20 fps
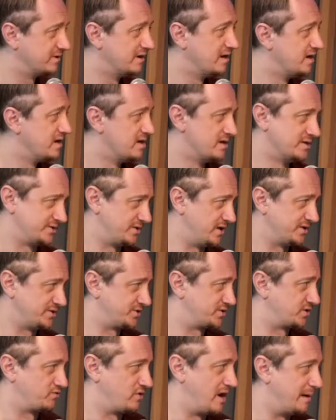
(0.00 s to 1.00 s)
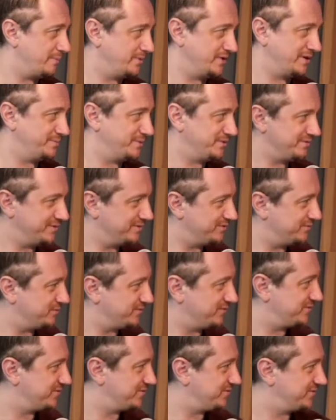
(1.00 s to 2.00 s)
So I just grabbed him and, and
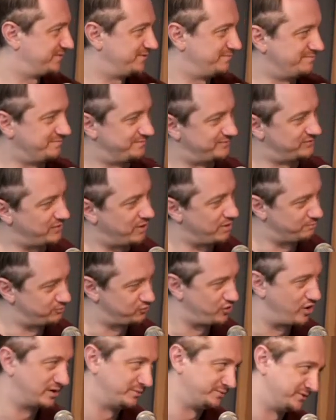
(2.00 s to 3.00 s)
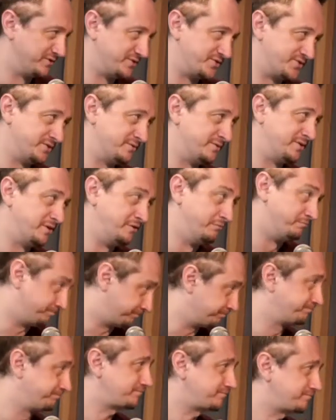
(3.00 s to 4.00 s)
just brought, brought him to the studio
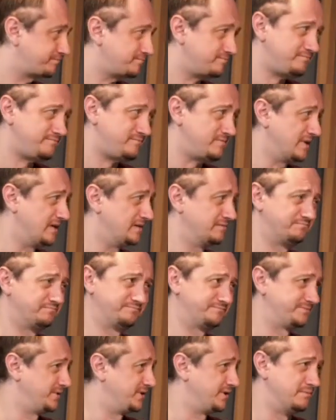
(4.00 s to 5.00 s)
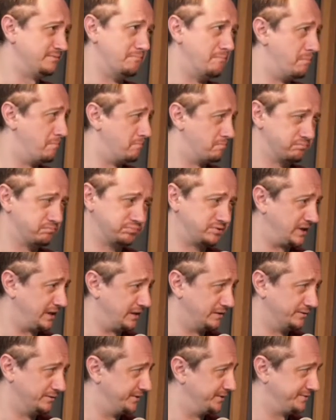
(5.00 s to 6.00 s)
and he
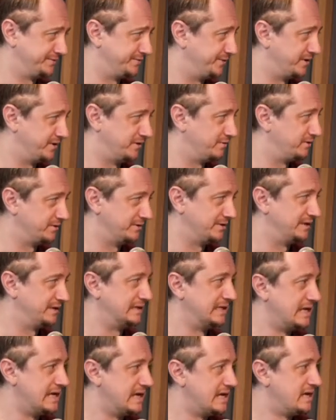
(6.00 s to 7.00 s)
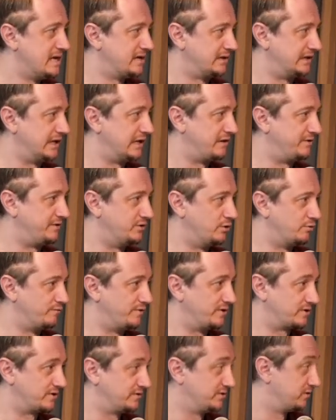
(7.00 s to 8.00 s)
killed it, you know, and then Gary
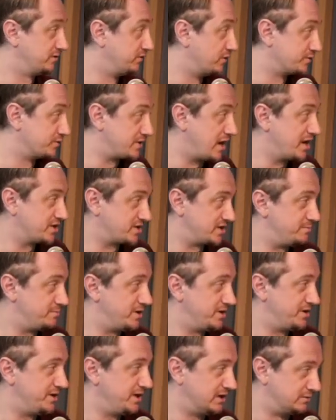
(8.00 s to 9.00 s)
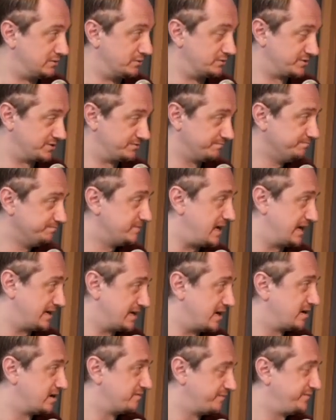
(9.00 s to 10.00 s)
Novak and th- those guys are my heroes. I
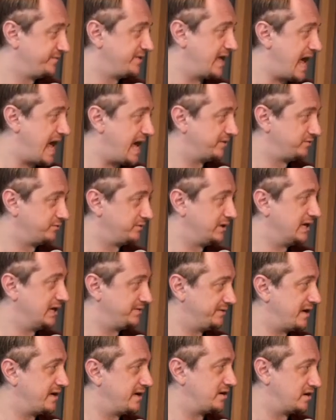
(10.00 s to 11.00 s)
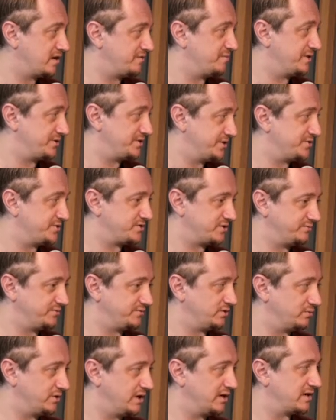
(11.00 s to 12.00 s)
kind of had to get that out of my system too.
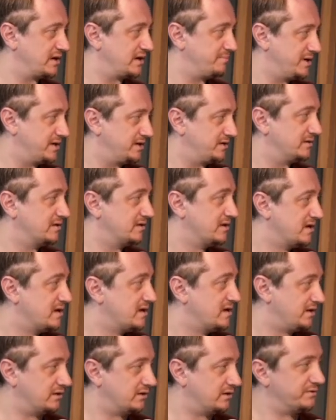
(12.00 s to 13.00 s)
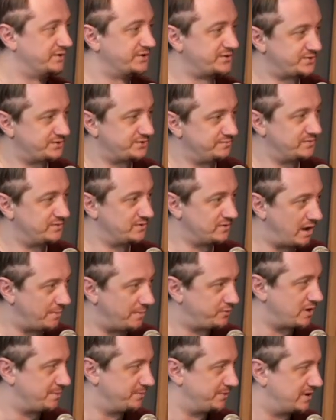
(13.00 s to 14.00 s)
Like I made, you know, this
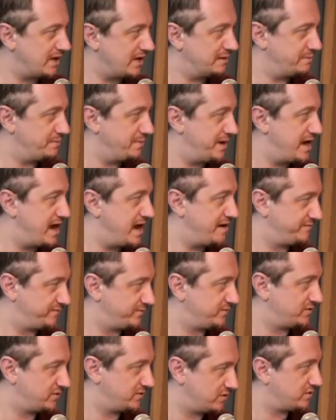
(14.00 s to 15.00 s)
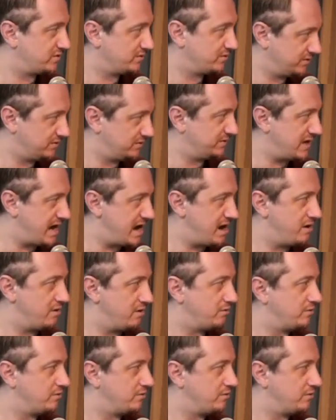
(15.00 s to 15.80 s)
upcoming album I have now